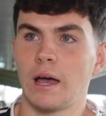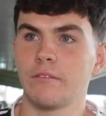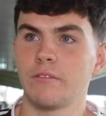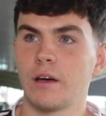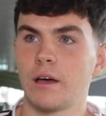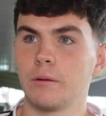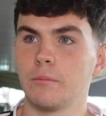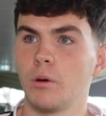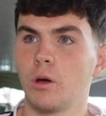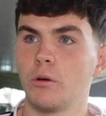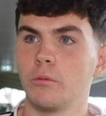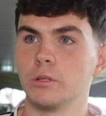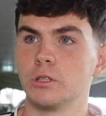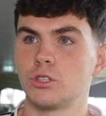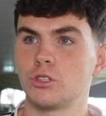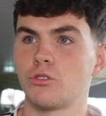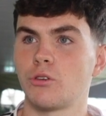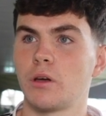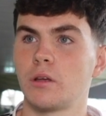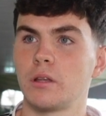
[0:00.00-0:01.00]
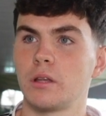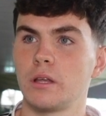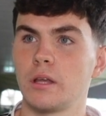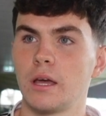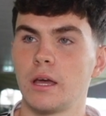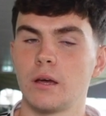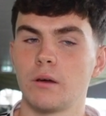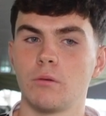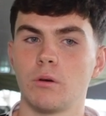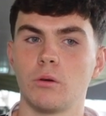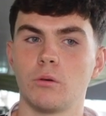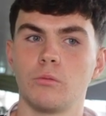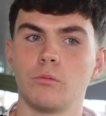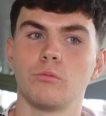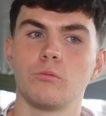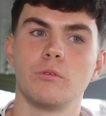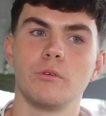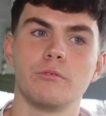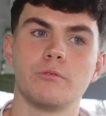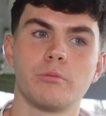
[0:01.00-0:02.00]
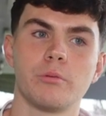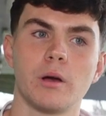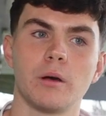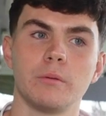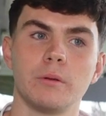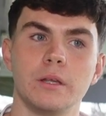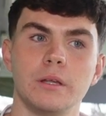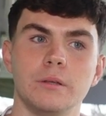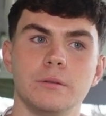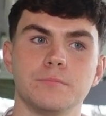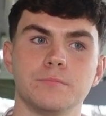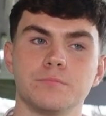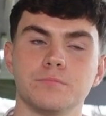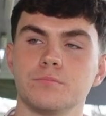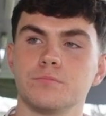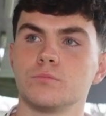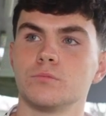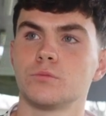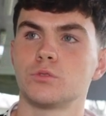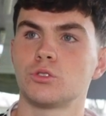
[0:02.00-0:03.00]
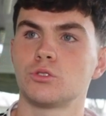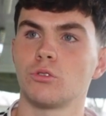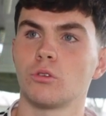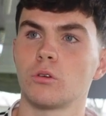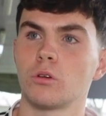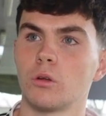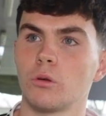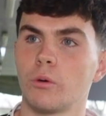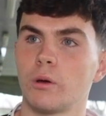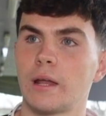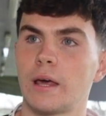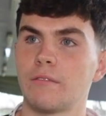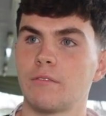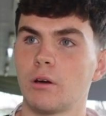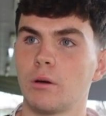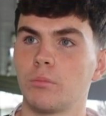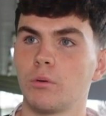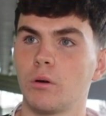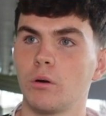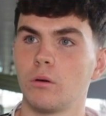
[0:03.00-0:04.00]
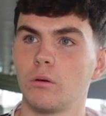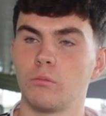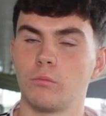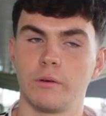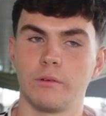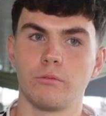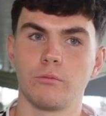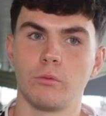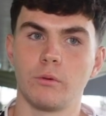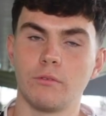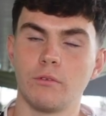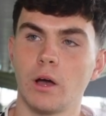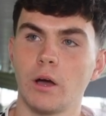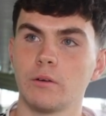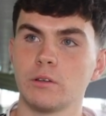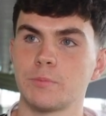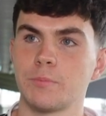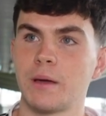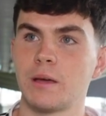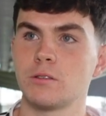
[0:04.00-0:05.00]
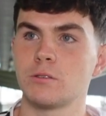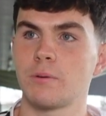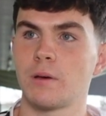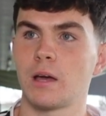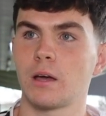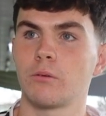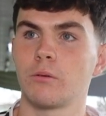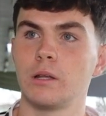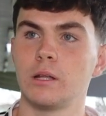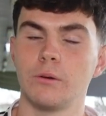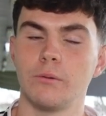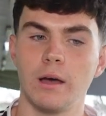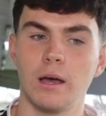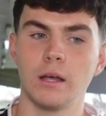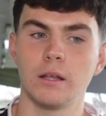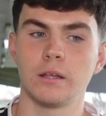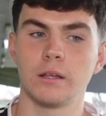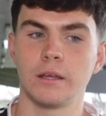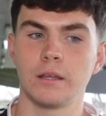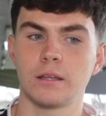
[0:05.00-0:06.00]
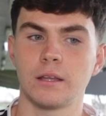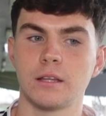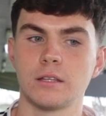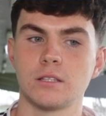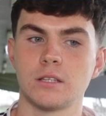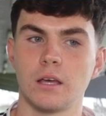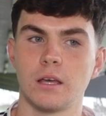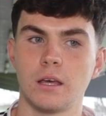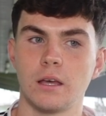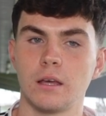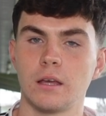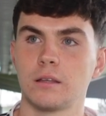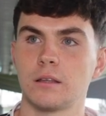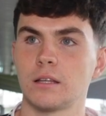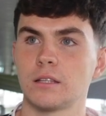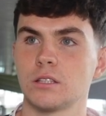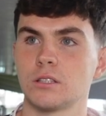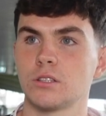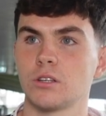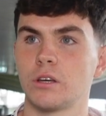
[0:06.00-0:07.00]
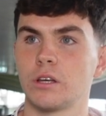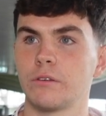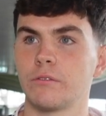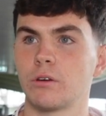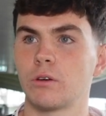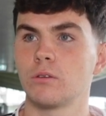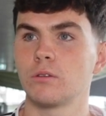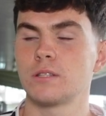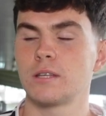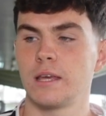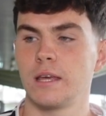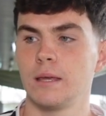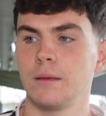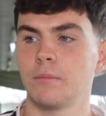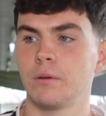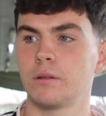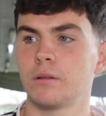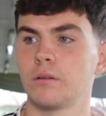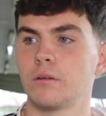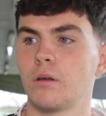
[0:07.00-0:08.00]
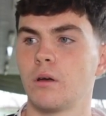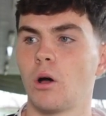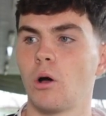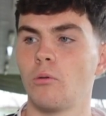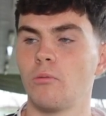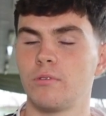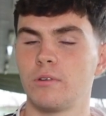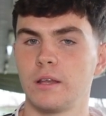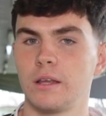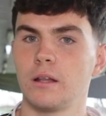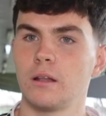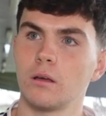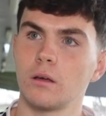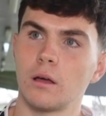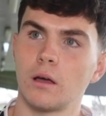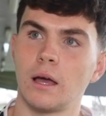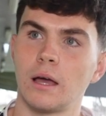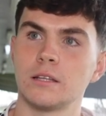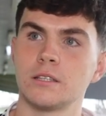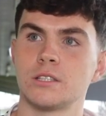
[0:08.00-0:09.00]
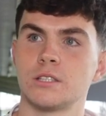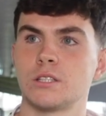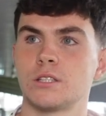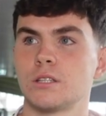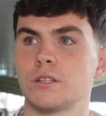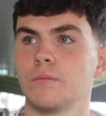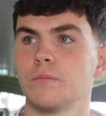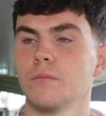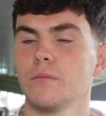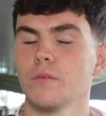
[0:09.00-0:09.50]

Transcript: had moments throughout the year where we've probably struggled or whatever, but we've always bounced back really well, and I think that's a sign of a good team. And hopefully, as